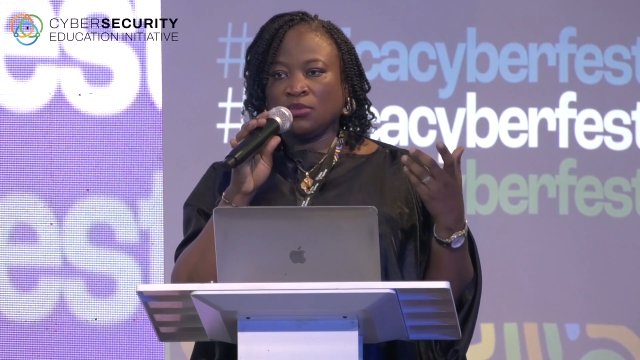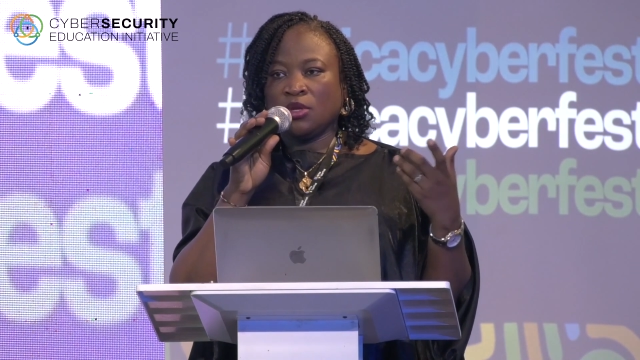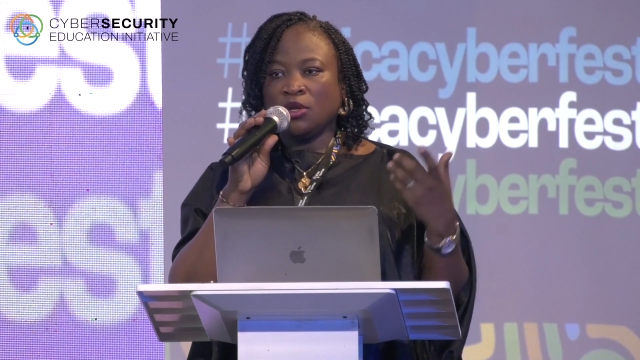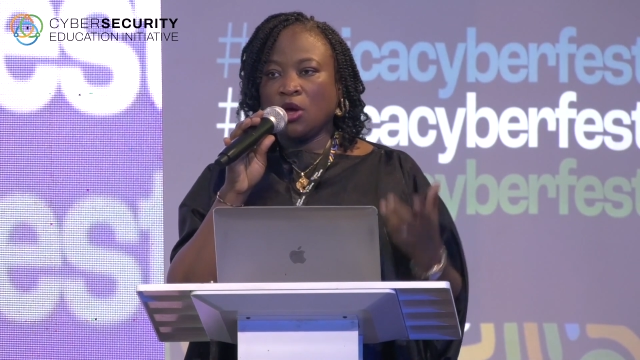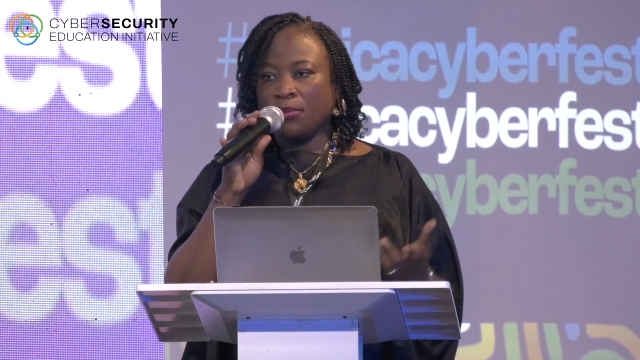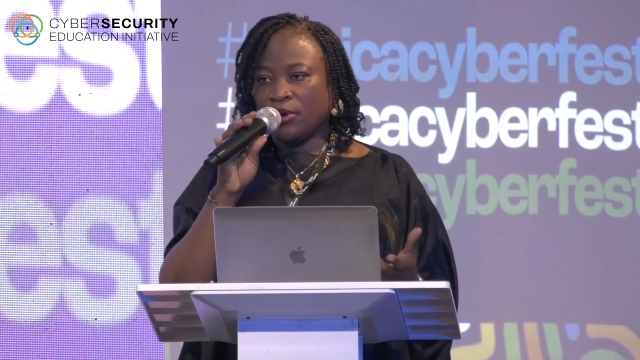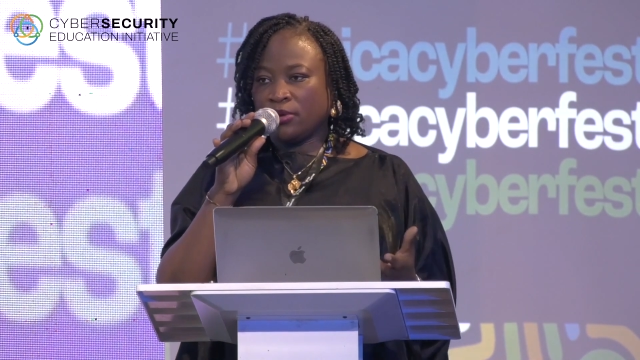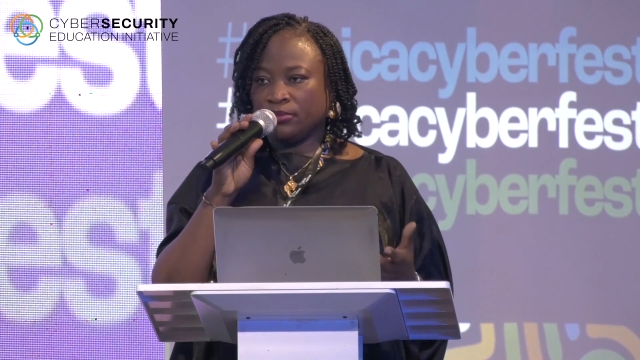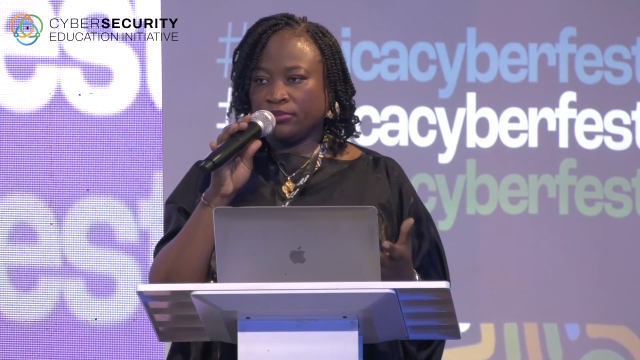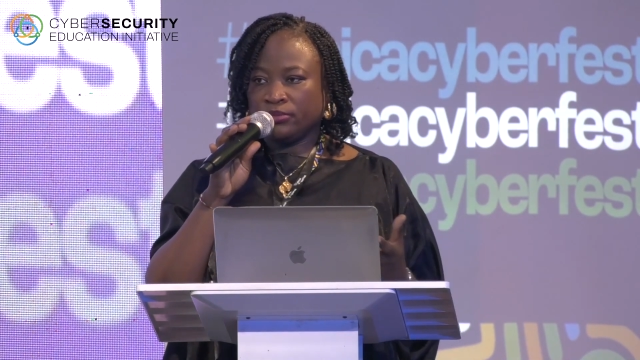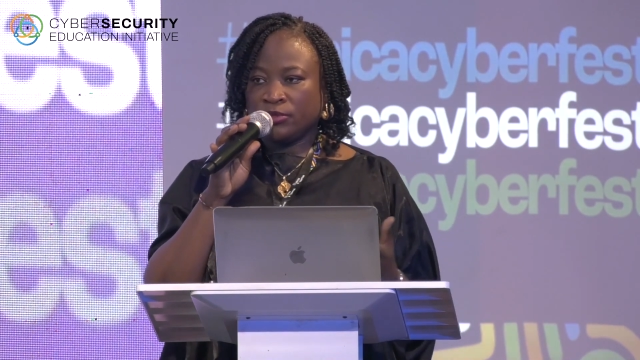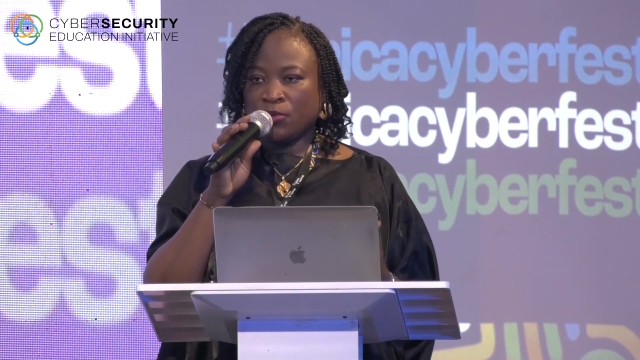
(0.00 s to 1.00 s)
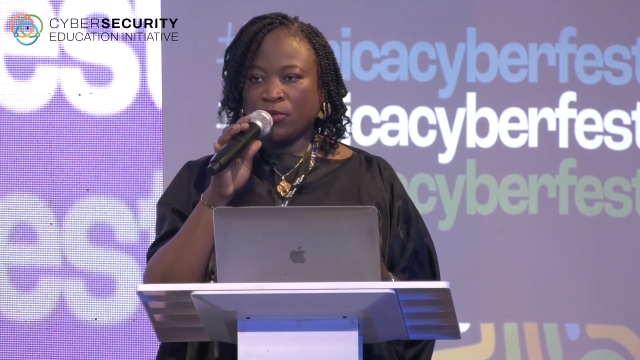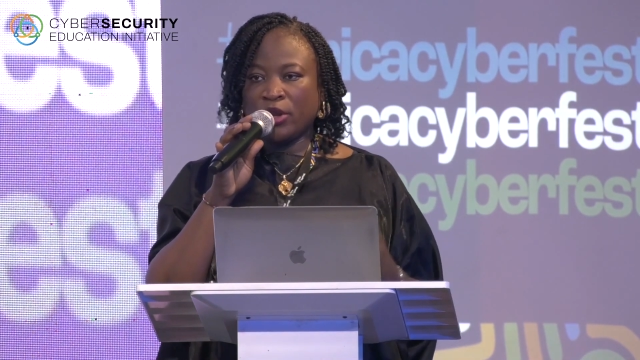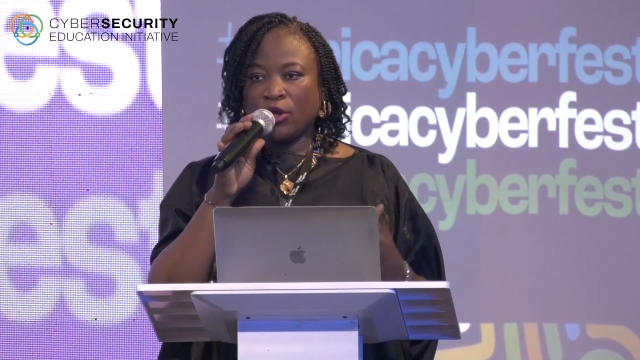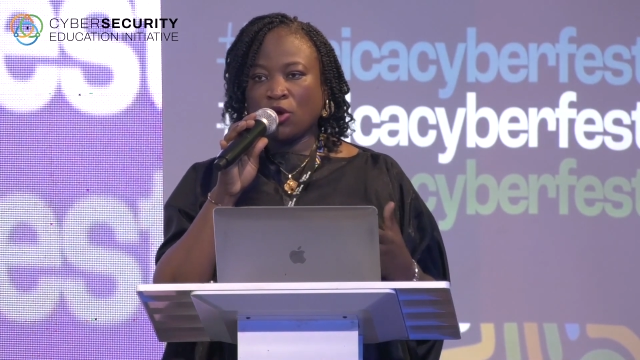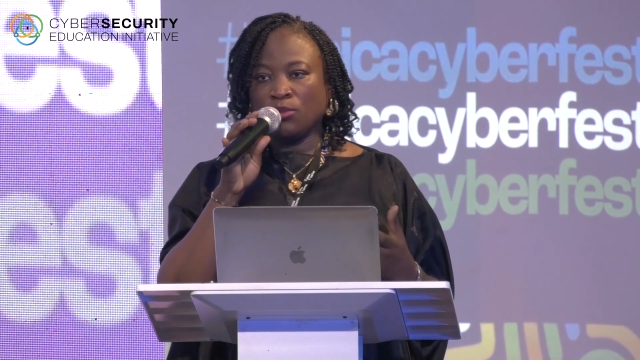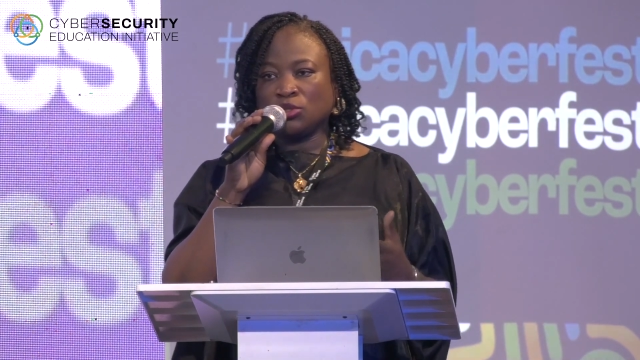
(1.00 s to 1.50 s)
number when it
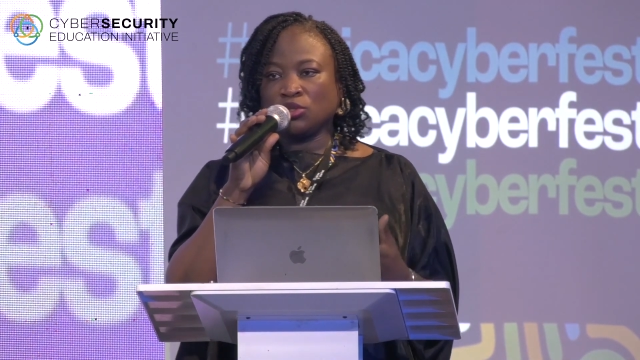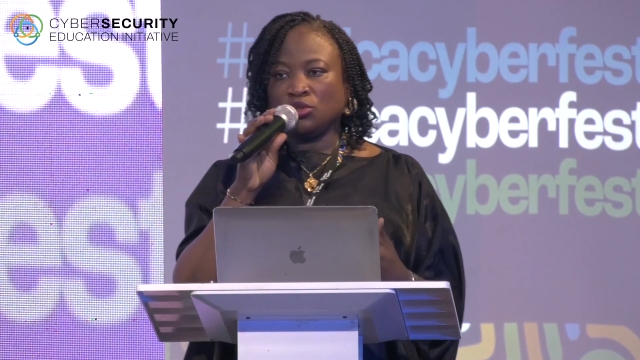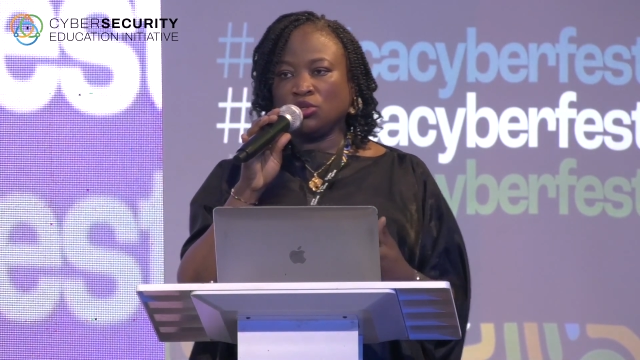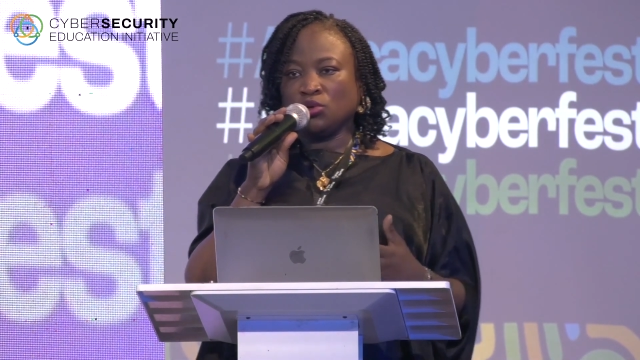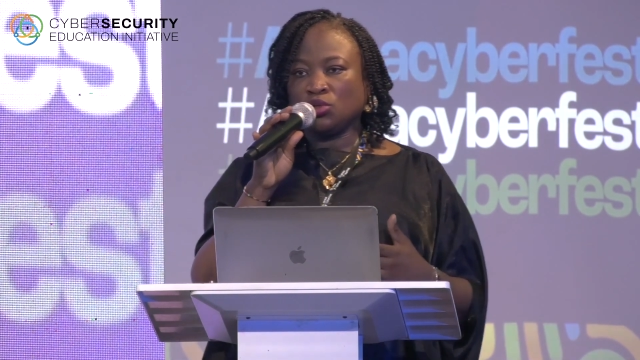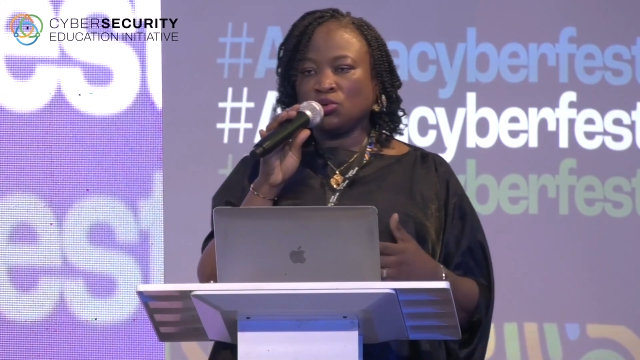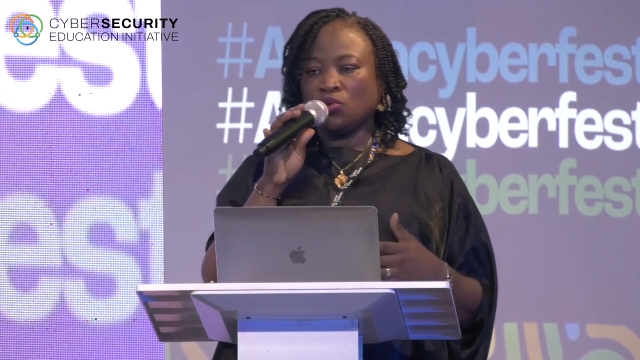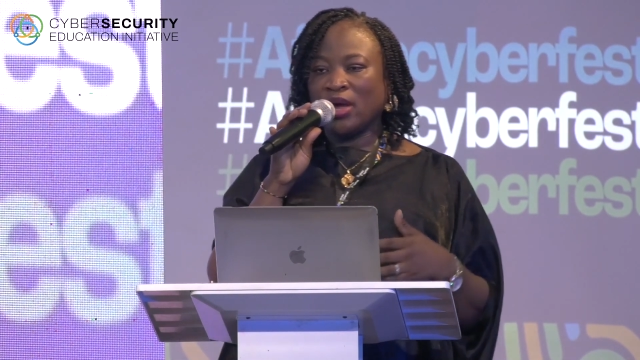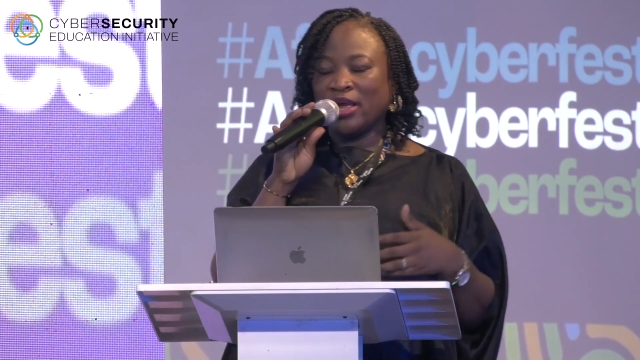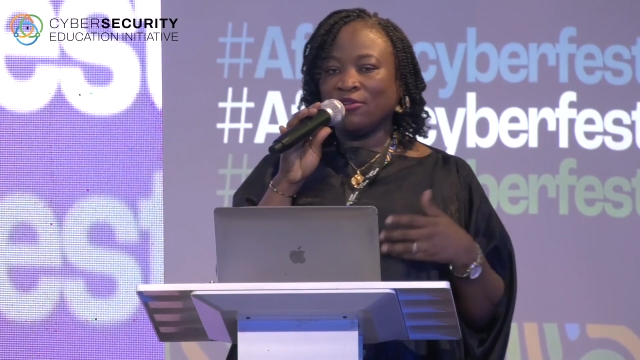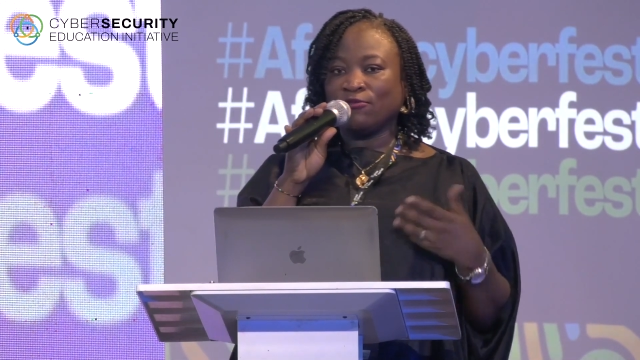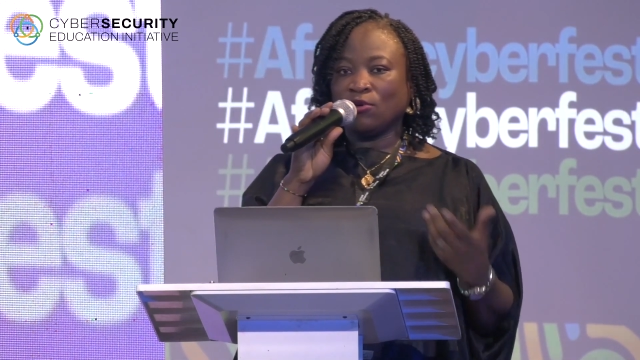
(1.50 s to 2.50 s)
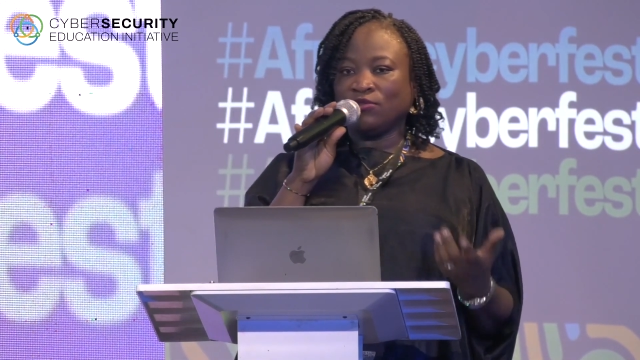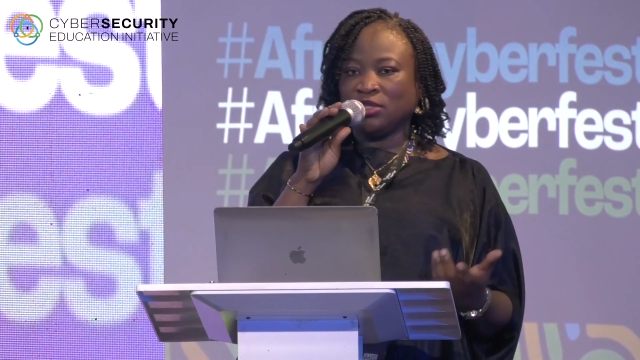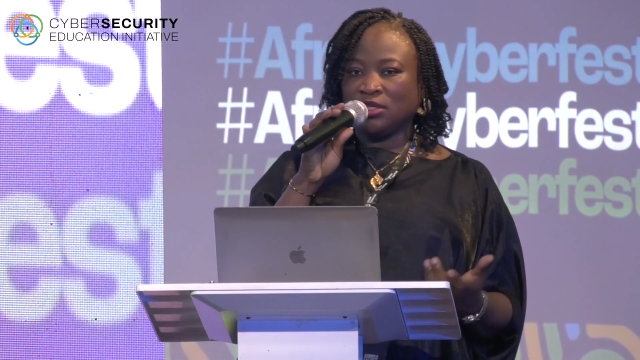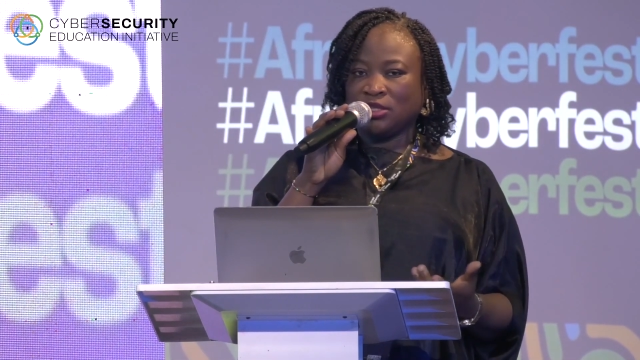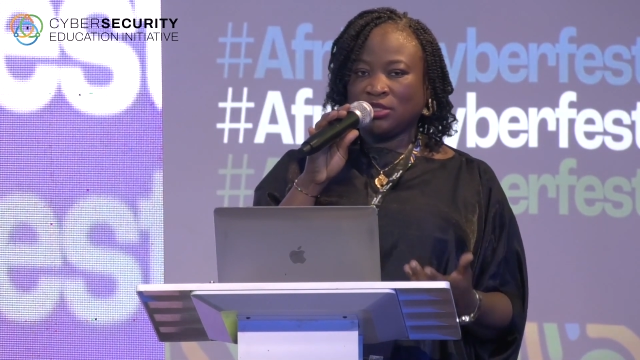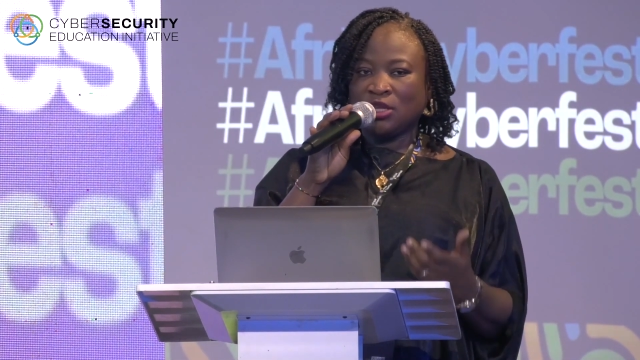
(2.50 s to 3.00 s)
comes to those who are involved
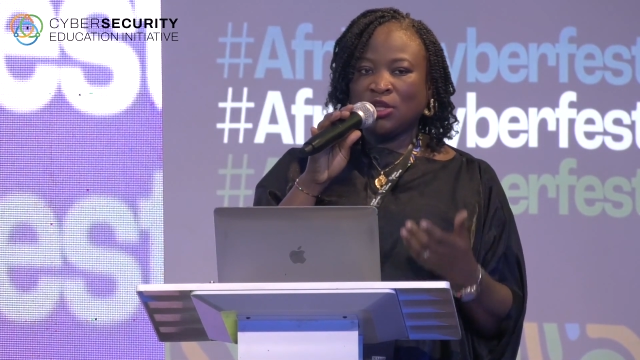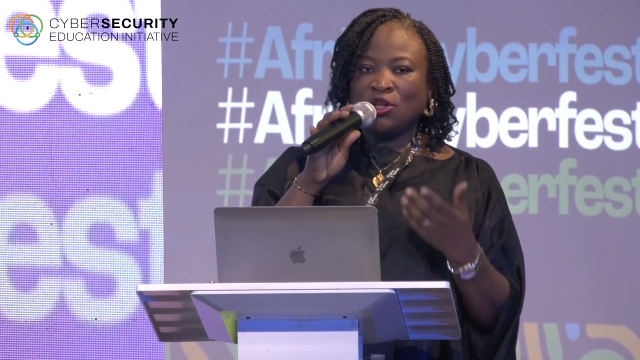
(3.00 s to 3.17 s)
in it.